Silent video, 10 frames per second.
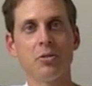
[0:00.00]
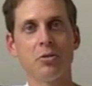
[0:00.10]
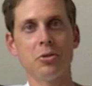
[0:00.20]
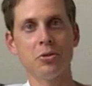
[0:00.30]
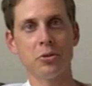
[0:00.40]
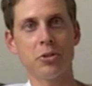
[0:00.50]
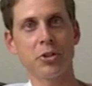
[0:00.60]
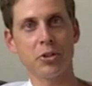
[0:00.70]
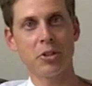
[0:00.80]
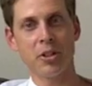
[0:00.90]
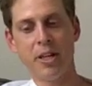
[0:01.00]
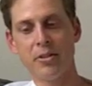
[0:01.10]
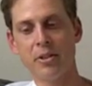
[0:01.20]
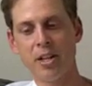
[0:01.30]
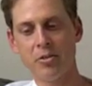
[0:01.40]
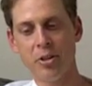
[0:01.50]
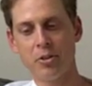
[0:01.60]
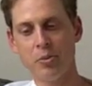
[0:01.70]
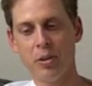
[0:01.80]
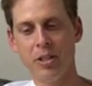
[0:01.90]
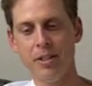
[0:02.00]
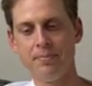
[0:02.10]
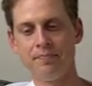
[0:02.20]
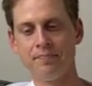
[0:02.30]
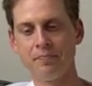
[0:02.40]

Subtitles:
to your nutrition and your hydration plan.